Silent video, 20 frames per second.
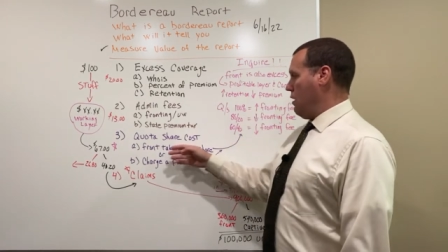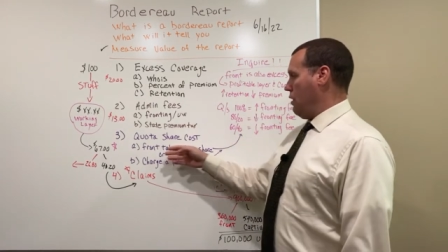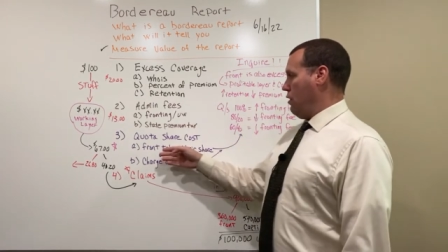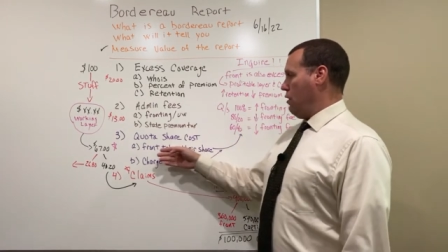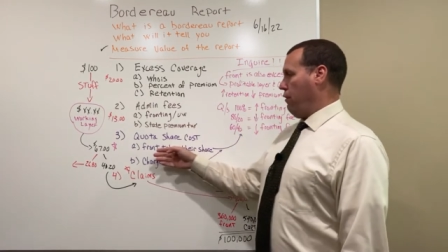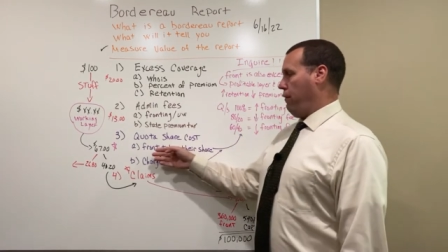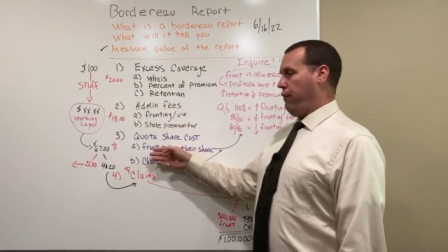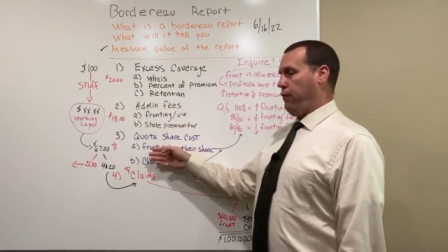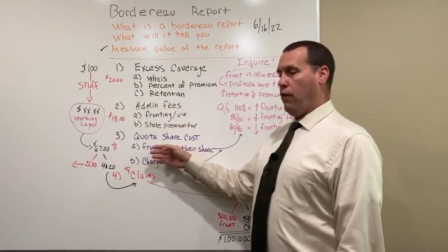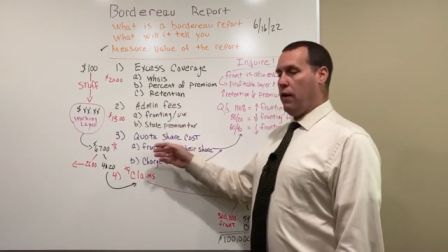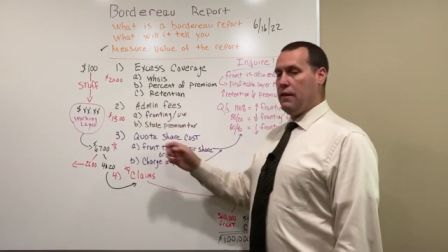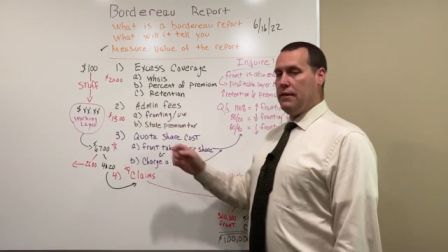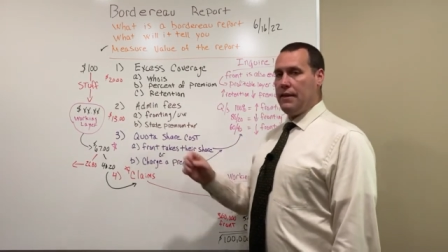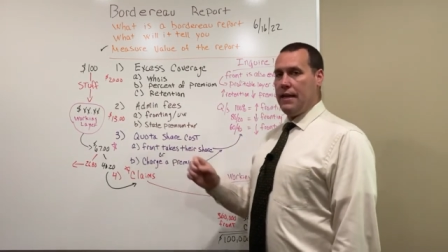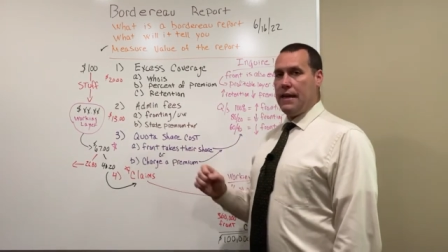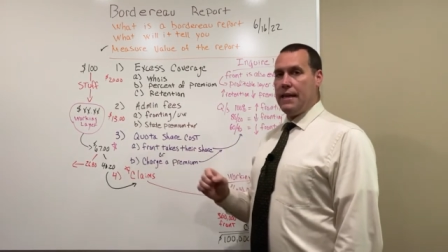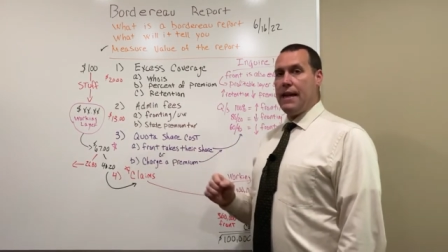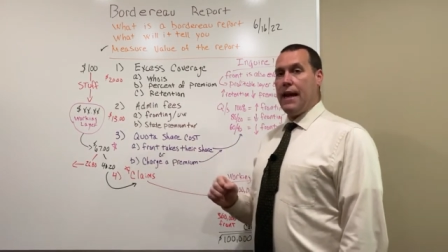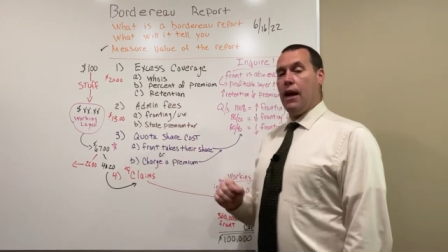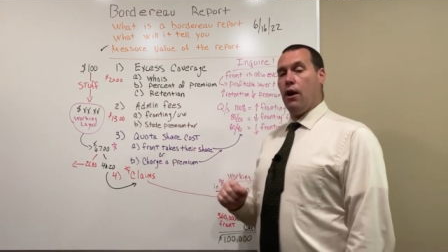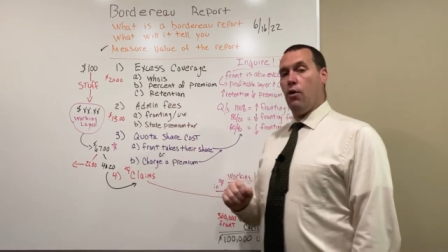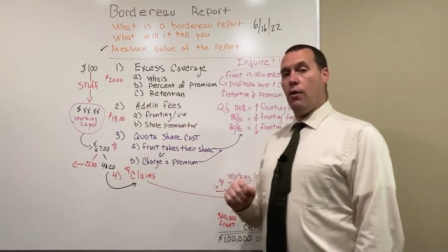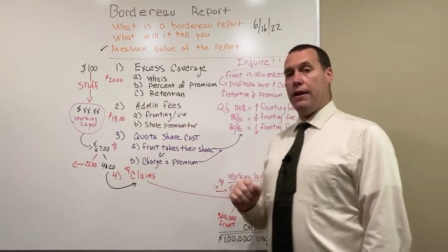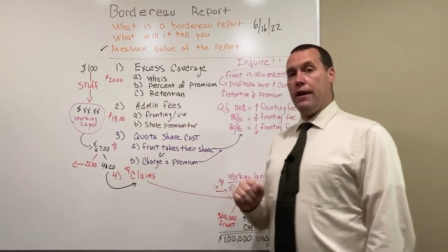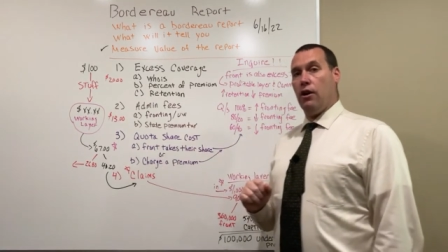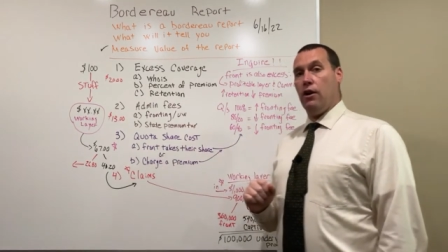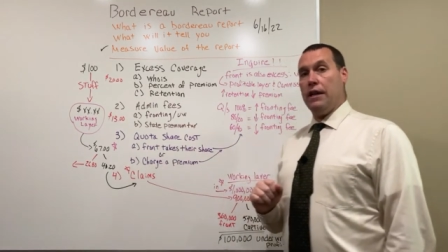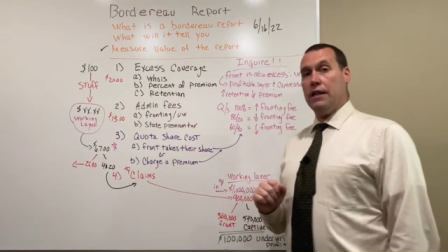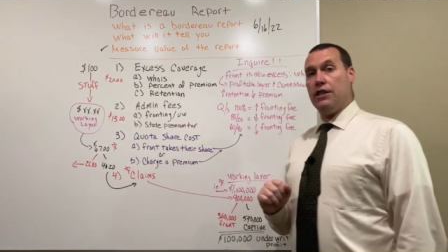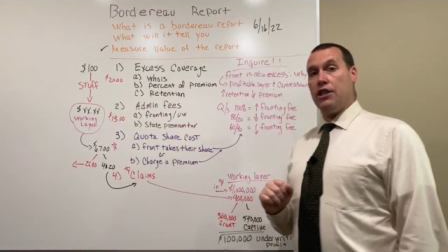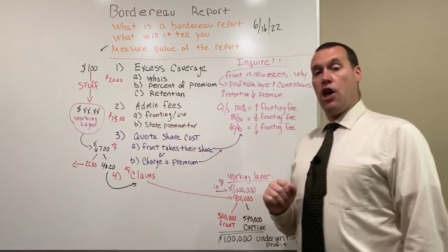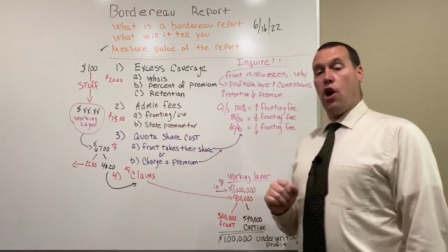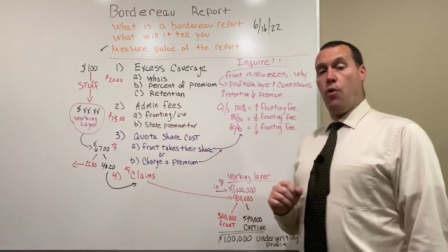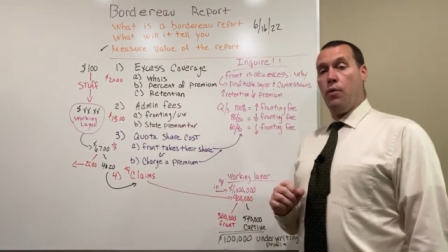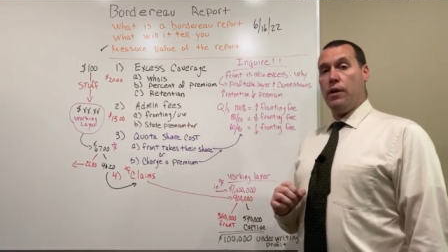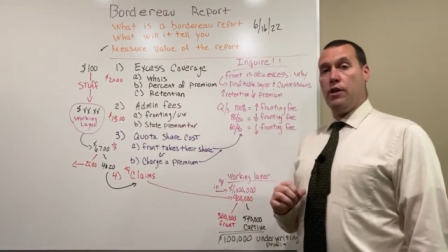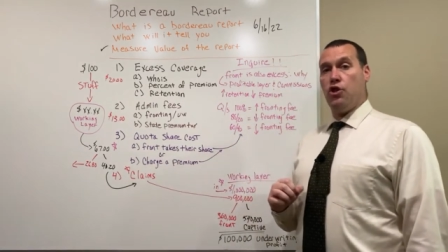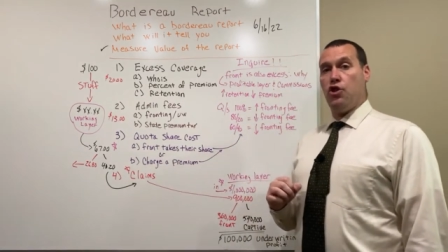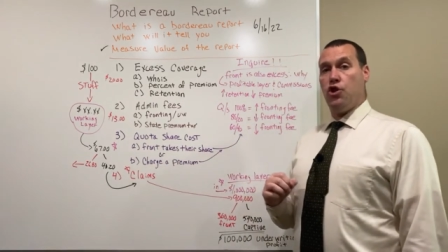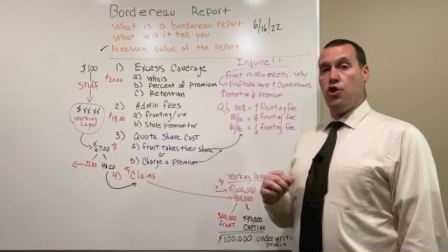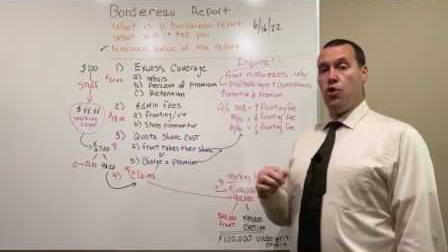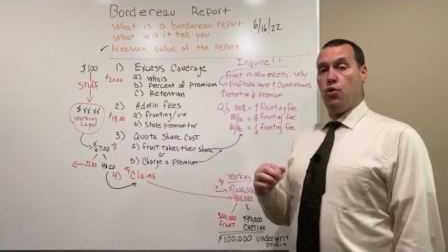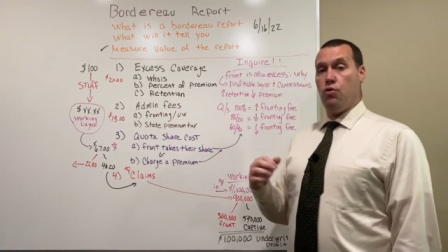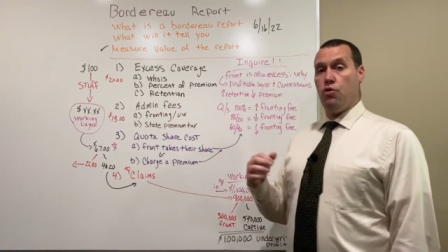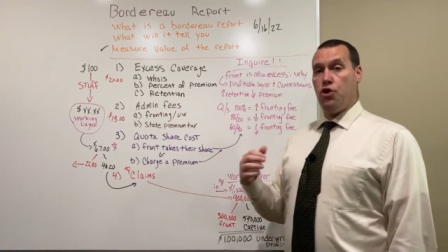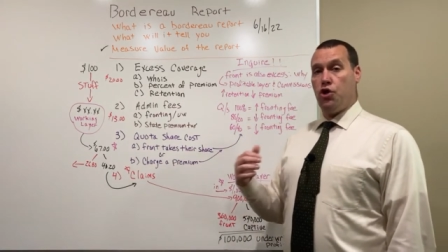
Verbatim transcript: the fronting carrier is going to